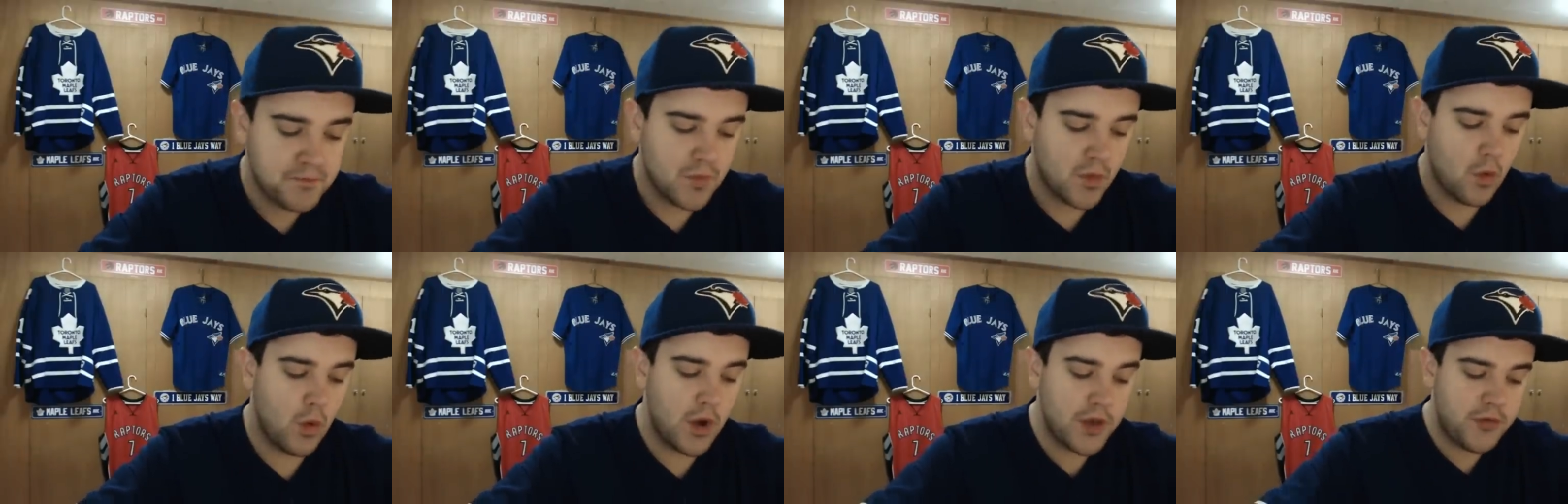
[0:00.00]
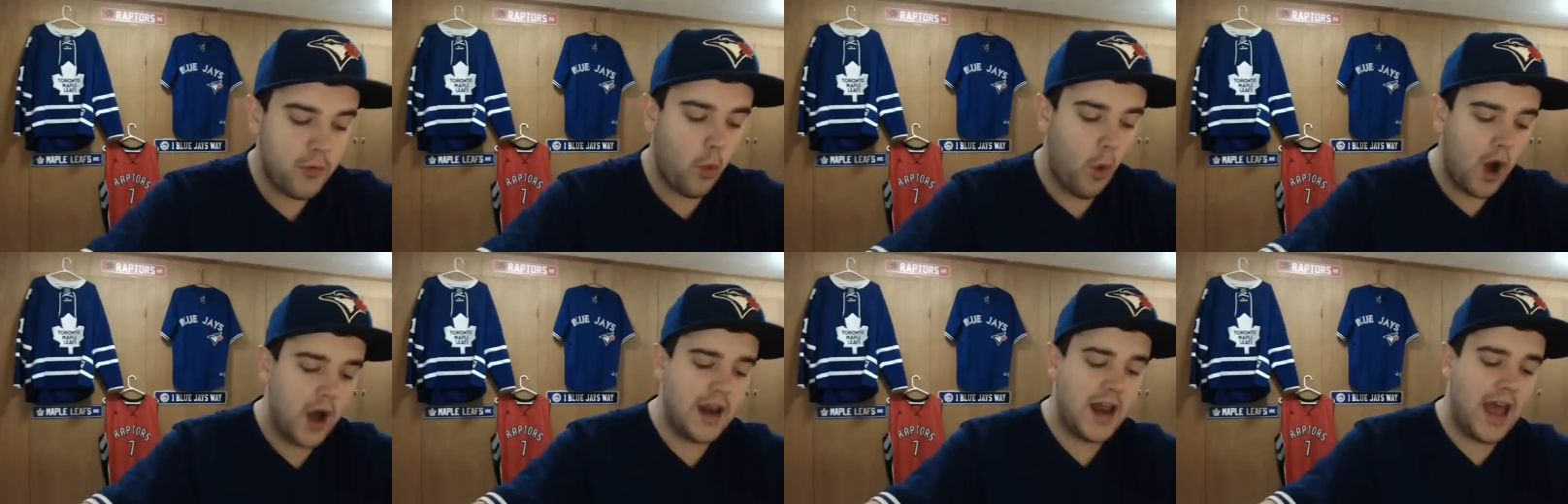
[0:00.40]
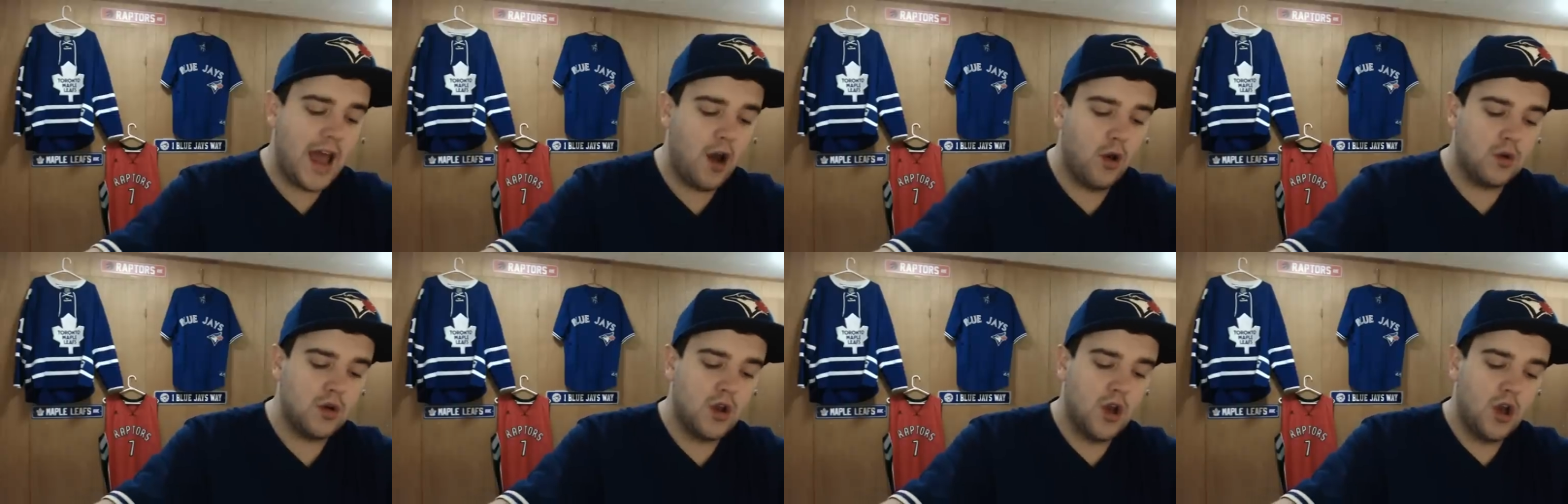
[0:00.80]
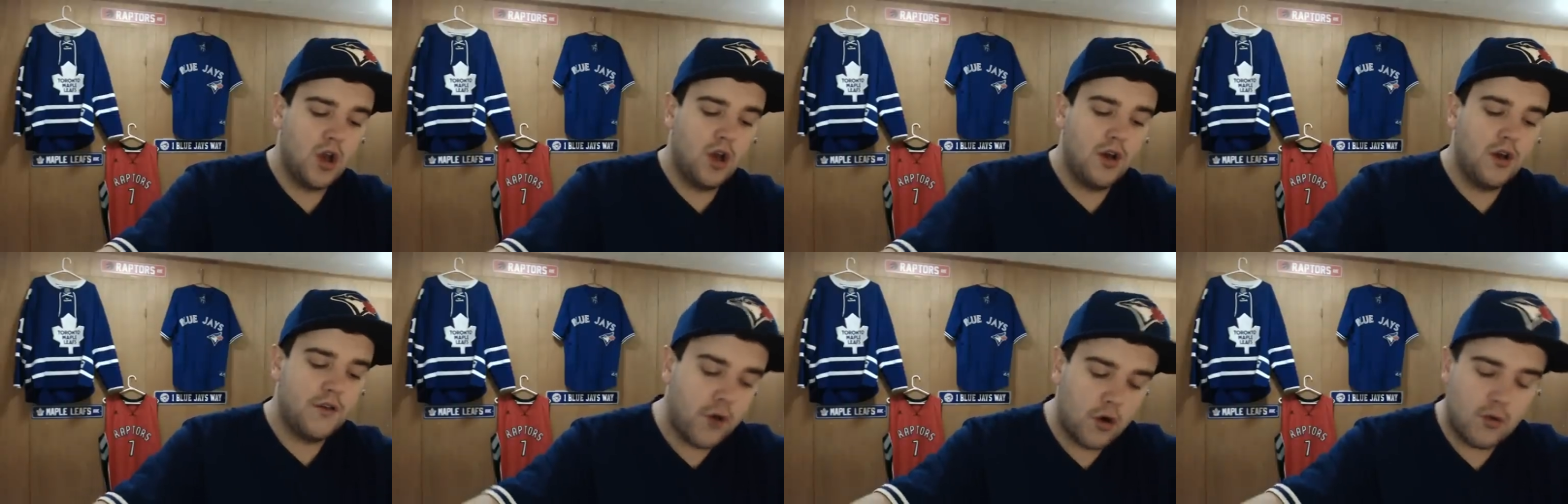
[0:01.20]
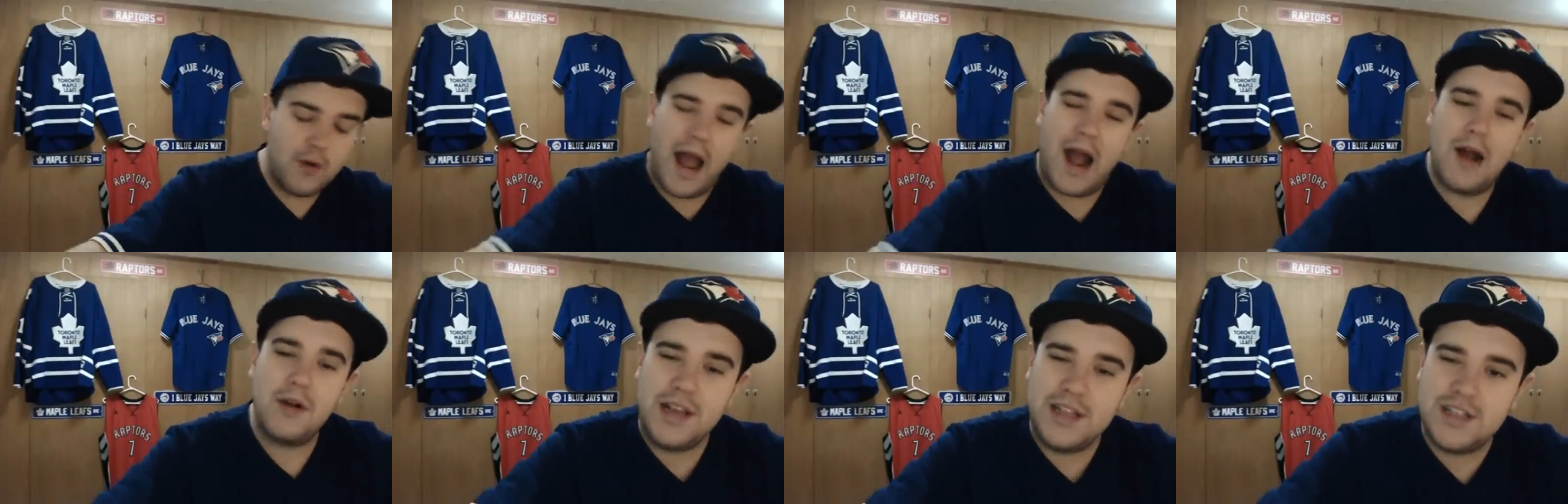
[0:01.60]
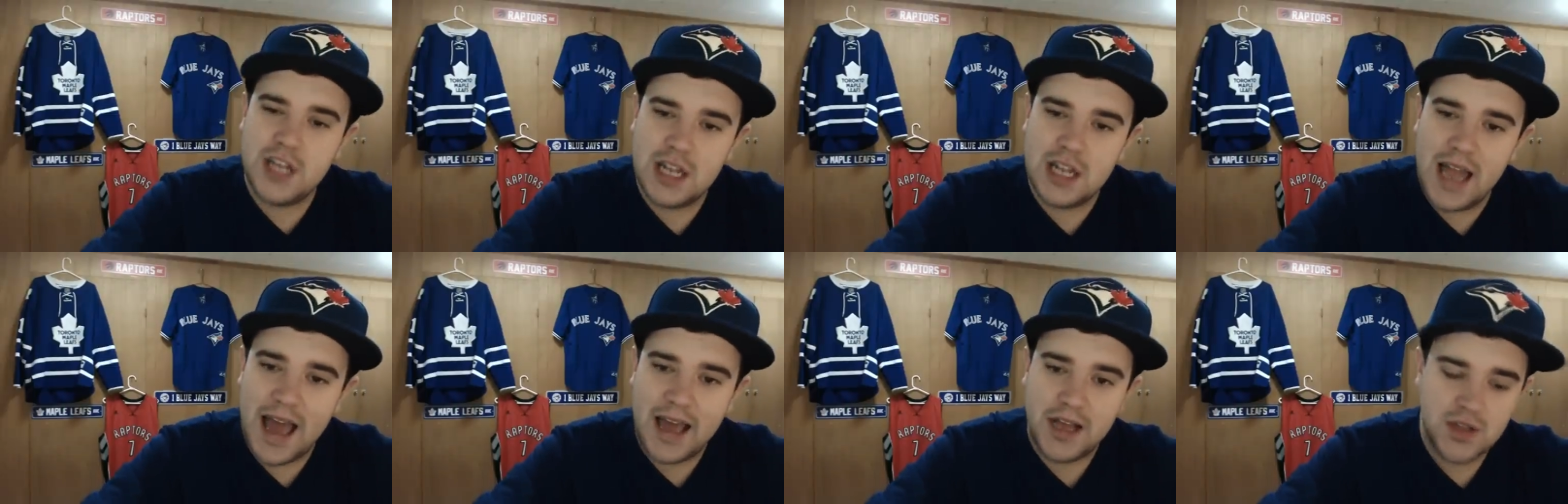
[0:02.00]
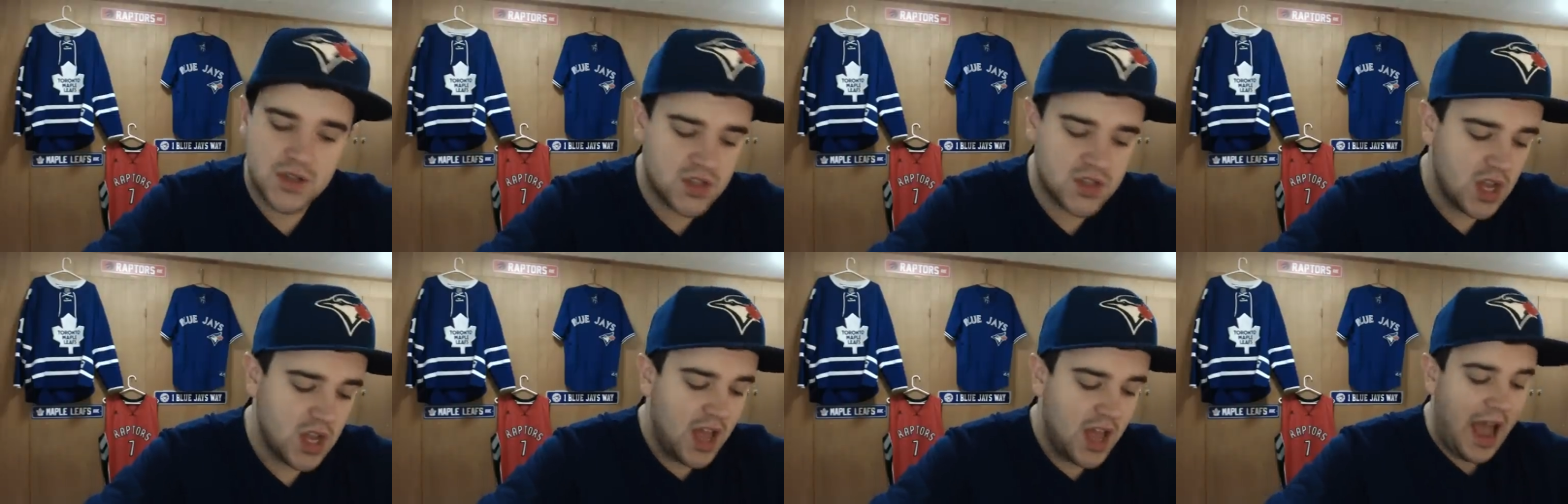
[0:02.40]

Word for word: with one out for Rowdy Tellez.